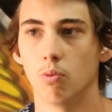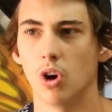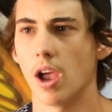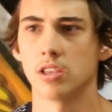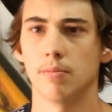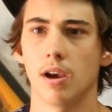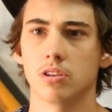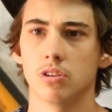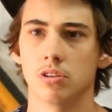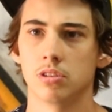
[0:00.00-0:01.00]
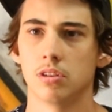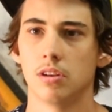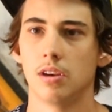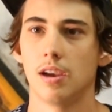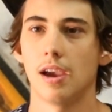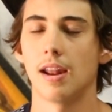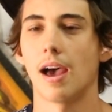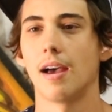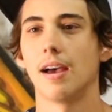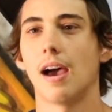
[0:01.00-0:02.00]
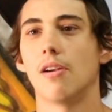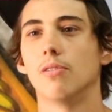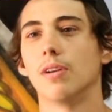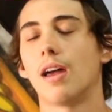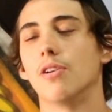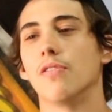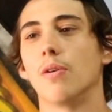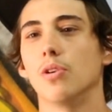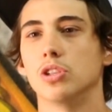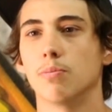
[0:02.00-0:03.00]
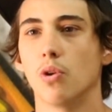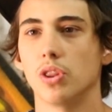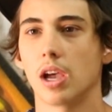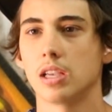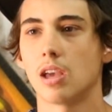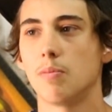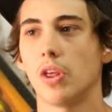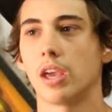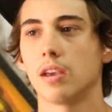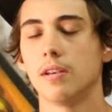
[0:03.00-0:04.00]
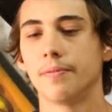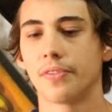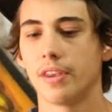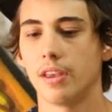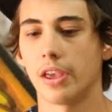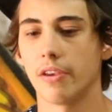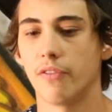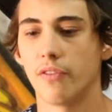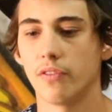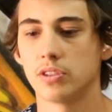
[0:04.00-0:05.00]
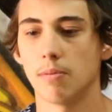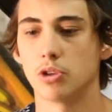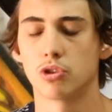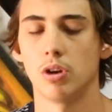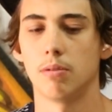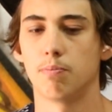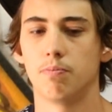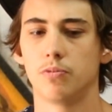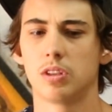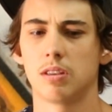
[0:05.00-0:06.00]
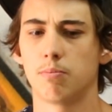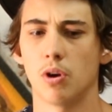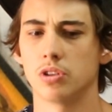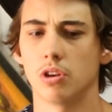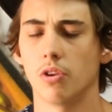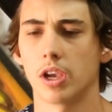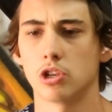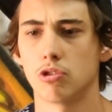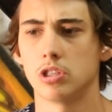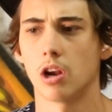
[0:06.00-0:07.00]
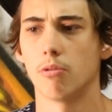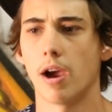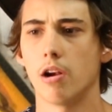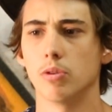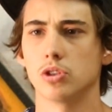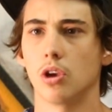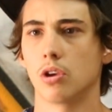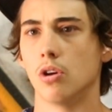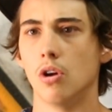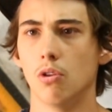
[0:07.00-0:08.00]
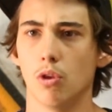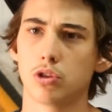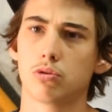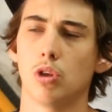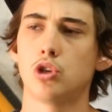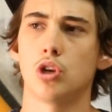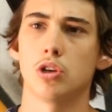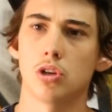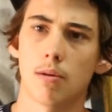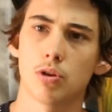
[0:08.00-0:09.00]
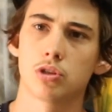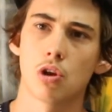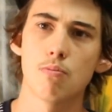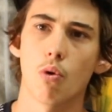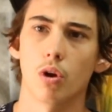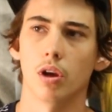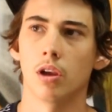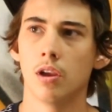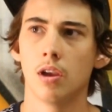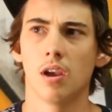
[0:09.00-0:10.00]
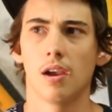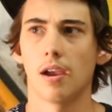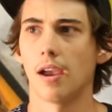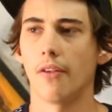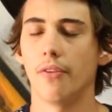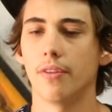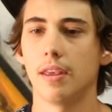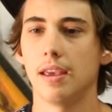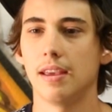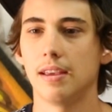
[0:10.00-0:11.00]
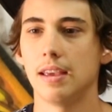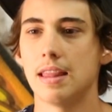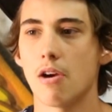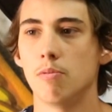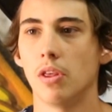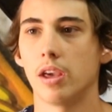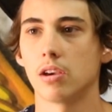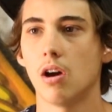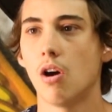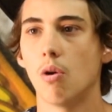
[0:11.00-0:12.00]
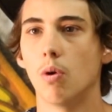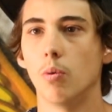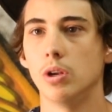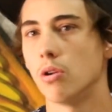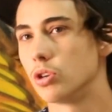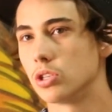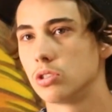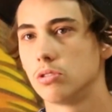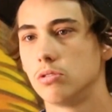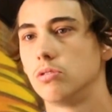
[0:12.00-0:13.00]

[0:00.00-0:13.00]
we're SMXers. And I don't know if I really support that, because that'd be like if some street person or like a street style rider was like, let's change the name to scootboarding. And that would be like, oh, well, we don't just